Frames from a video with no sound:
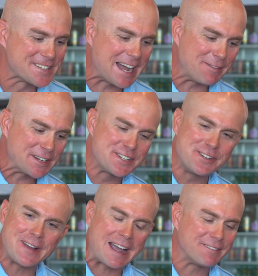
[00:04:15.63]
Well, Thomas,
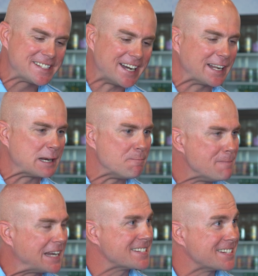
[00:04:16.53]
you have done an
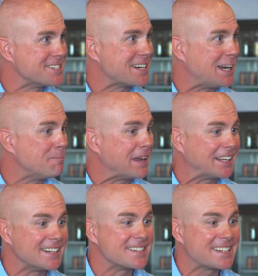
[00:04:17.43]
amazing job
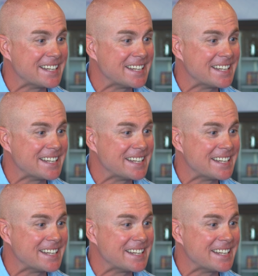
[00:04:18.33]
making this